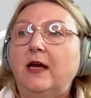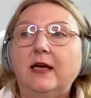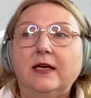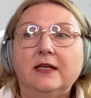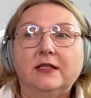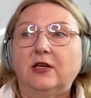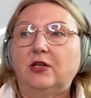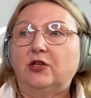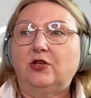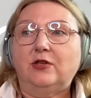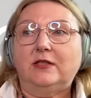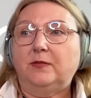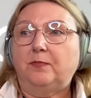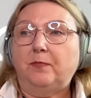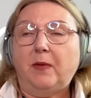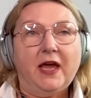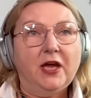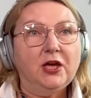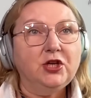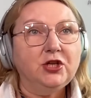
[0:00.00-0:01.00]
such as
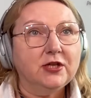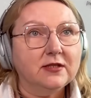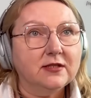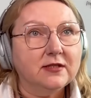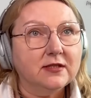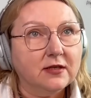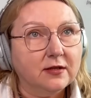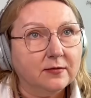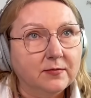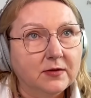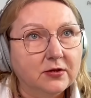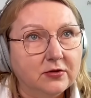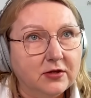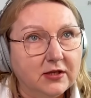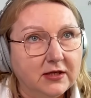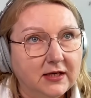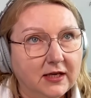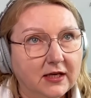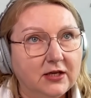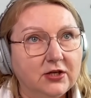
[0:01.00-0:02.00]
patients
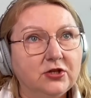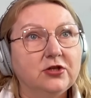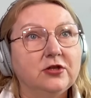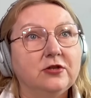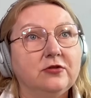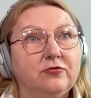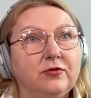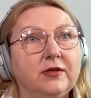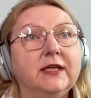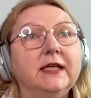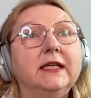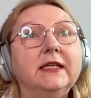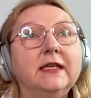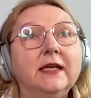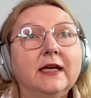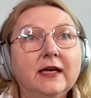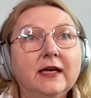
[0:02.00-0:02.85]
communication, right?